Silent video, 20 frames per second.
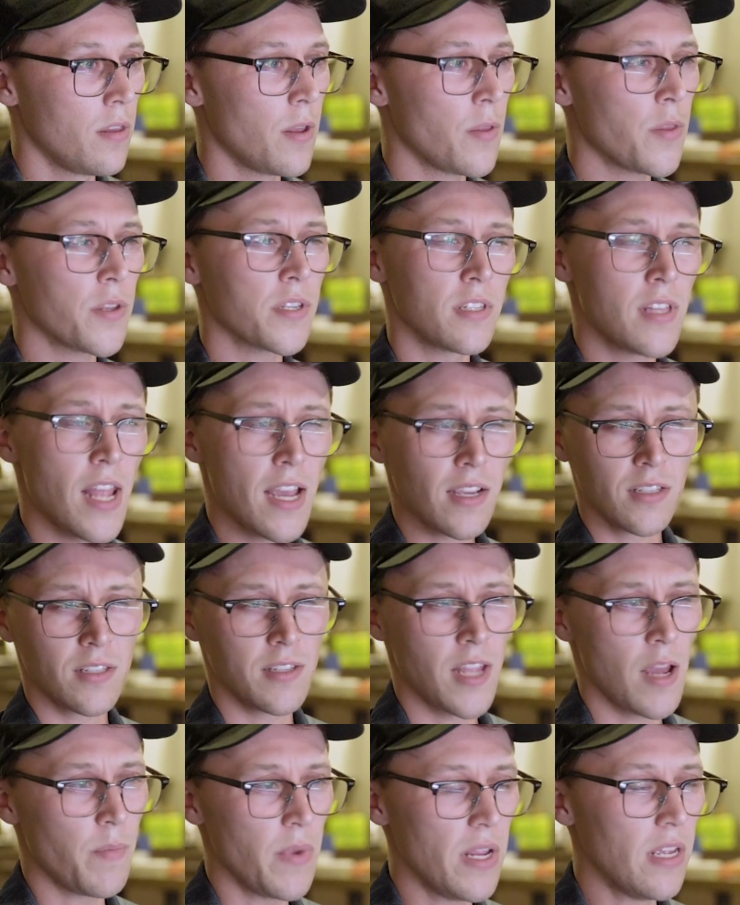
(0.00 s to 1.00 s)
Now this next
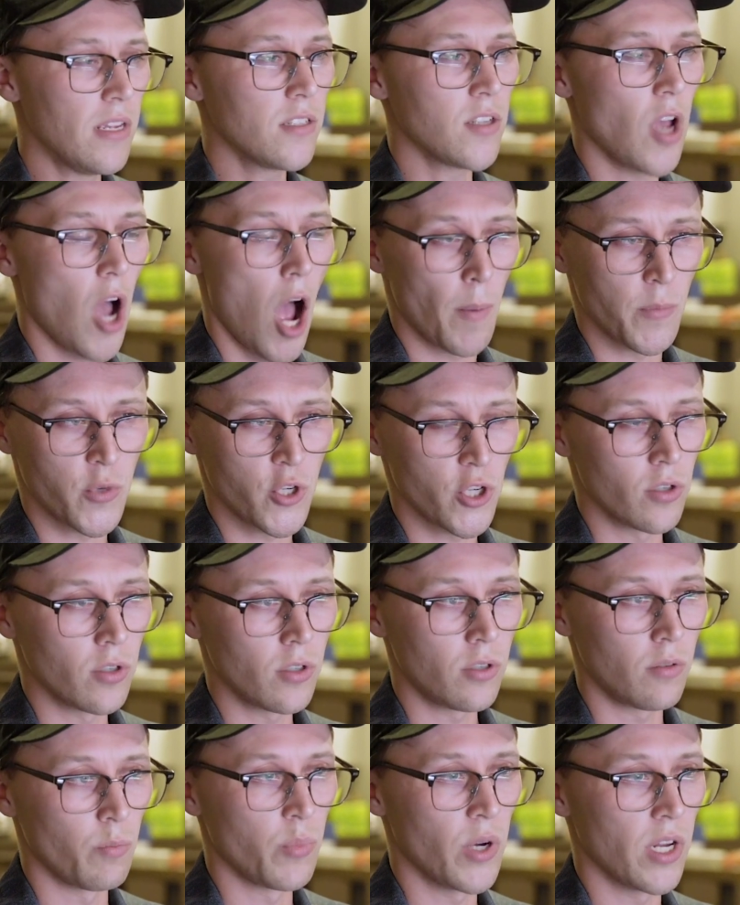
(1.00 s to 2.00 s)
step is
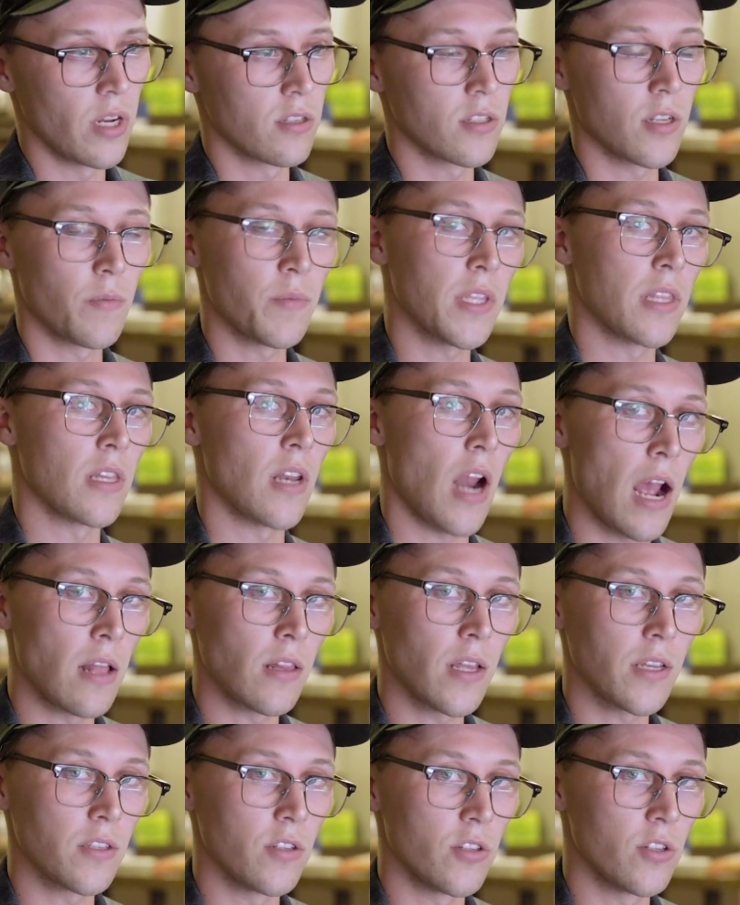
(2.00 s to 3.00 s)
optional, but it's something that I
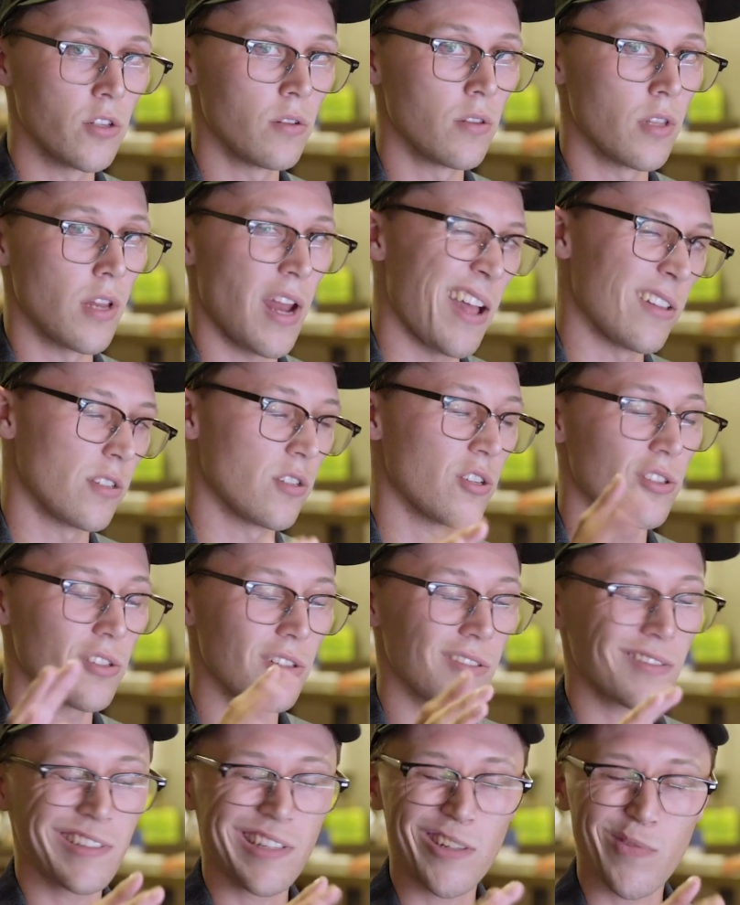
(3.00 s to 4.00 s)
like to do that adds
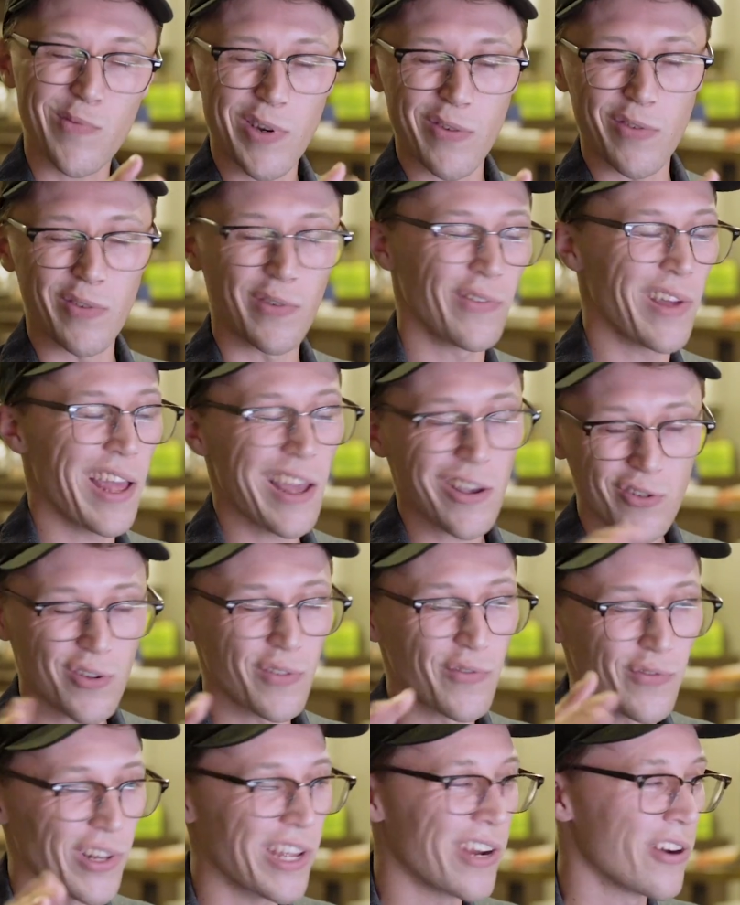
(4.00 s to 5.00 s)
just a little bit of
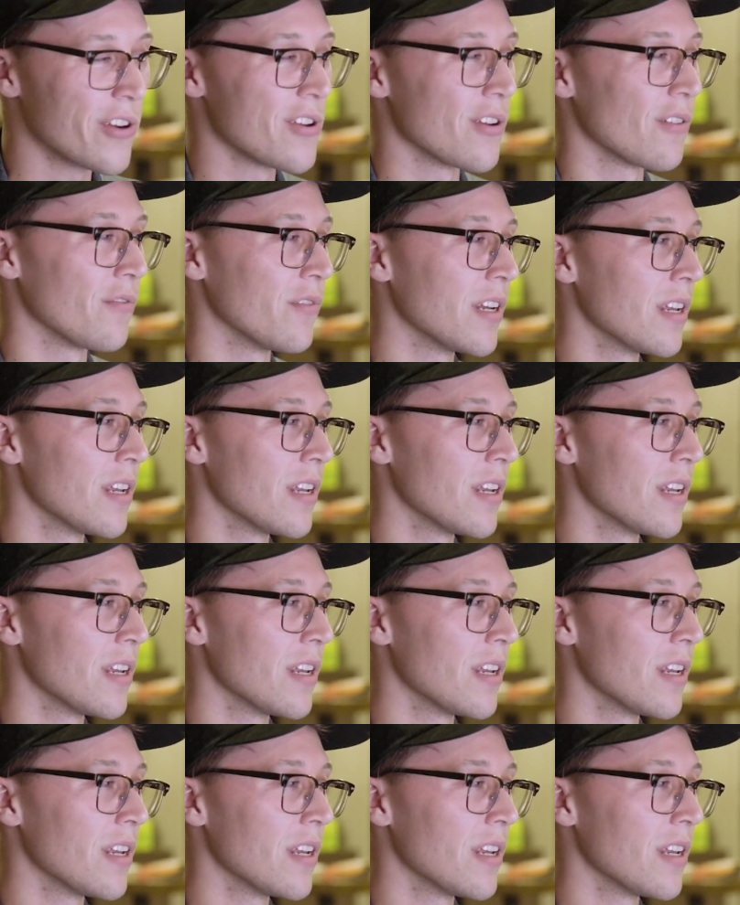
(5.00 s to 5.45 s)
extra flair to your